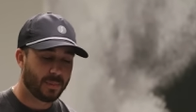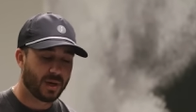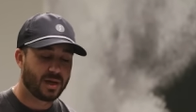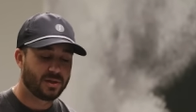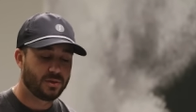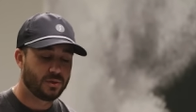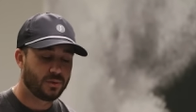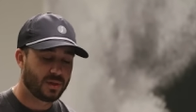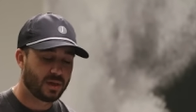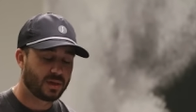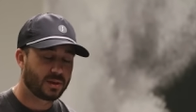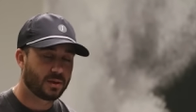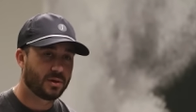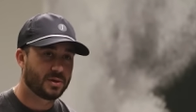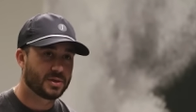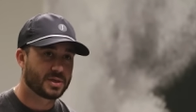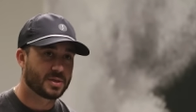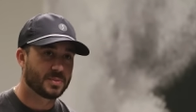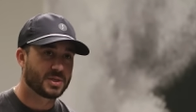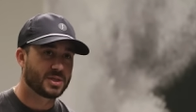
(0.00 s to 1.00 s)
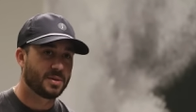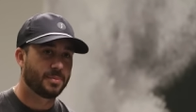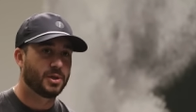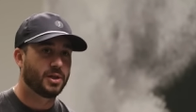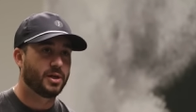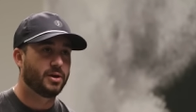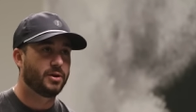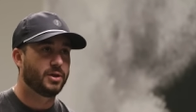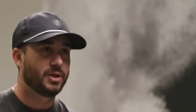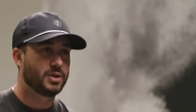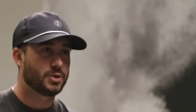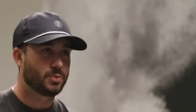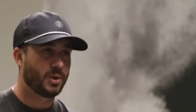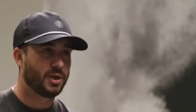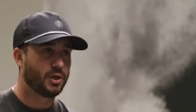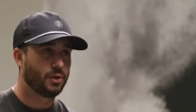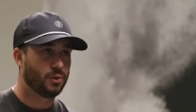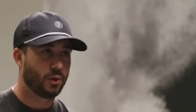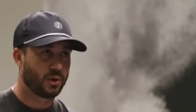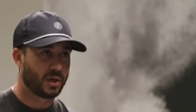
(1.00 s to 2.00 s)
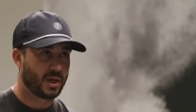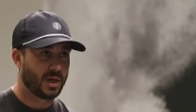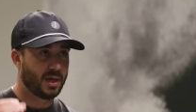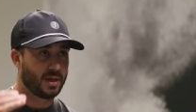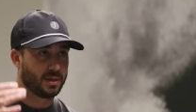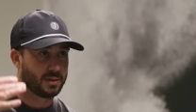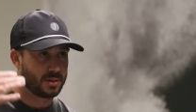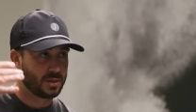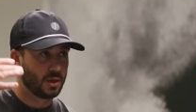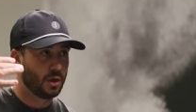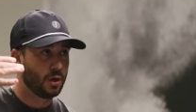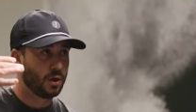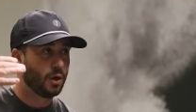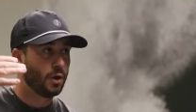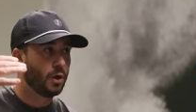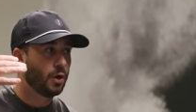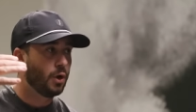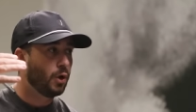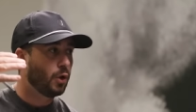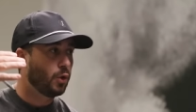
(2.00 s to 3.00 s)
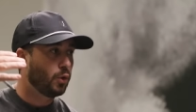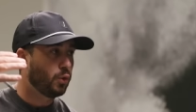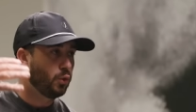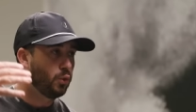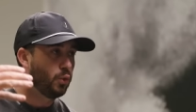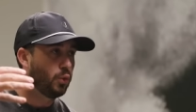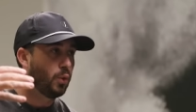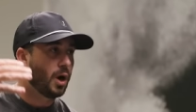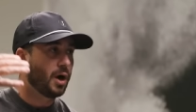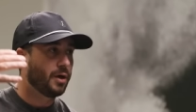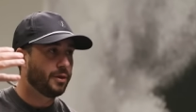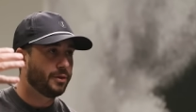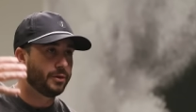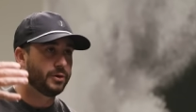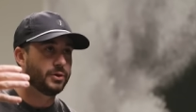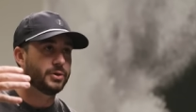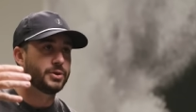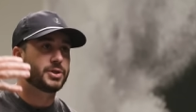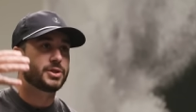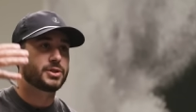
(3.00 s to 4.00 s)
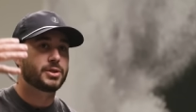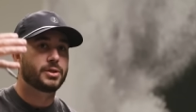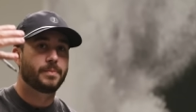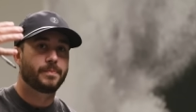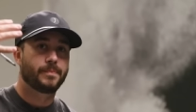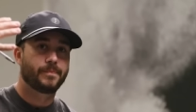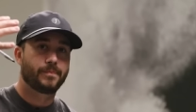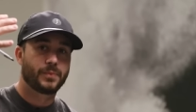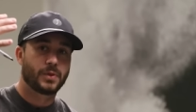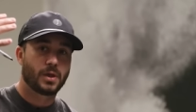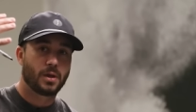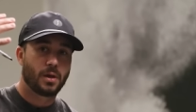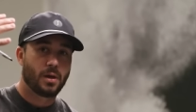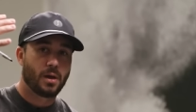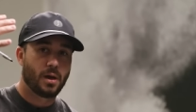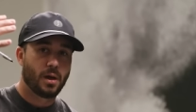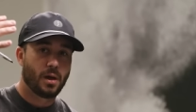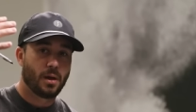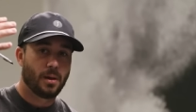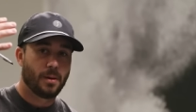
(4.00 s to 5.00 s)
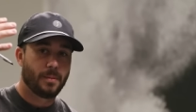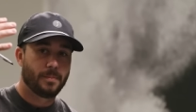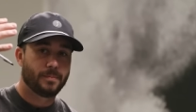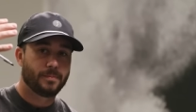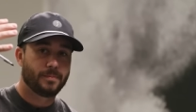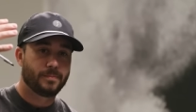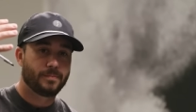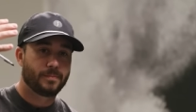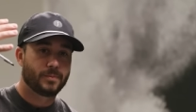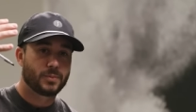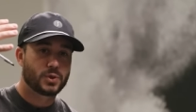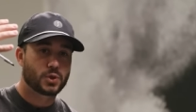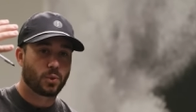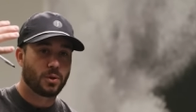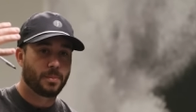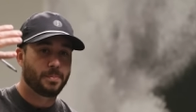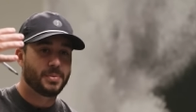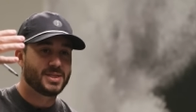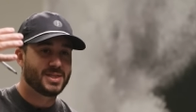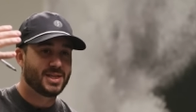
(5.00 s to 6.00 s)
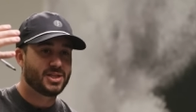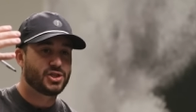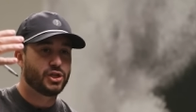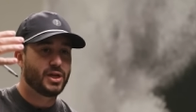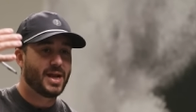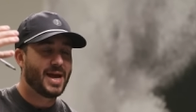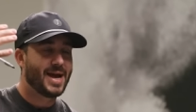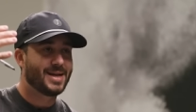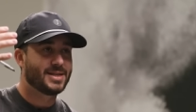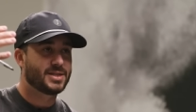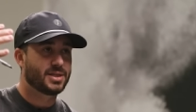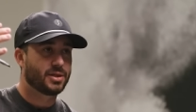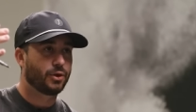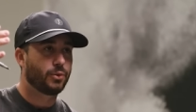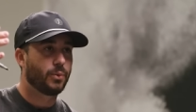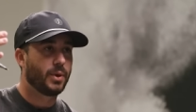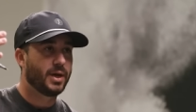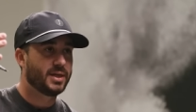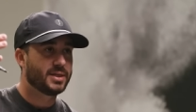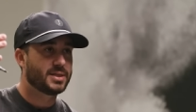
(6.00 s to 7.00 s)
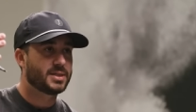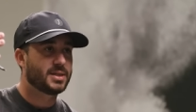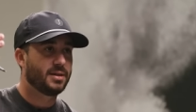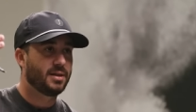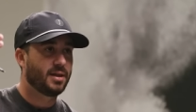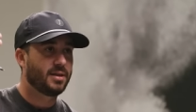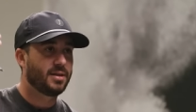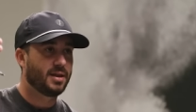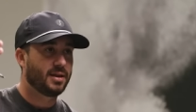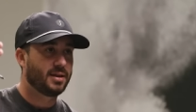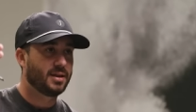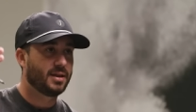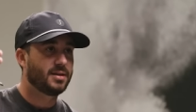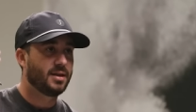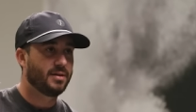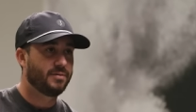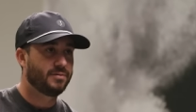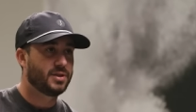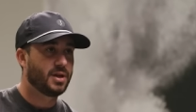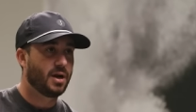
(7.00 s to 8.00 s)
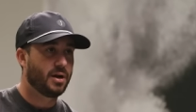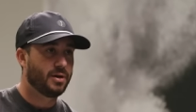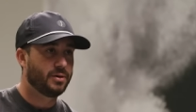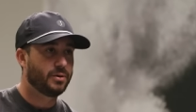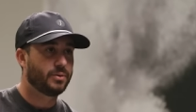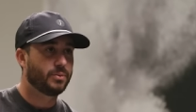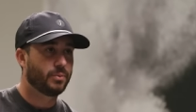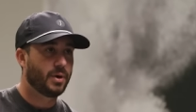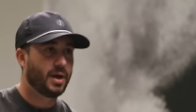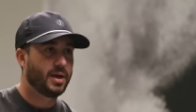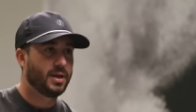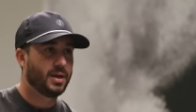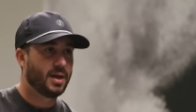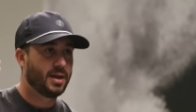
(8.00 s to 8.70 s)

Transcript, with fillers: But I do think there are some similarities when you look at who others um, sort of position as the greatest in the thing that they've done, right?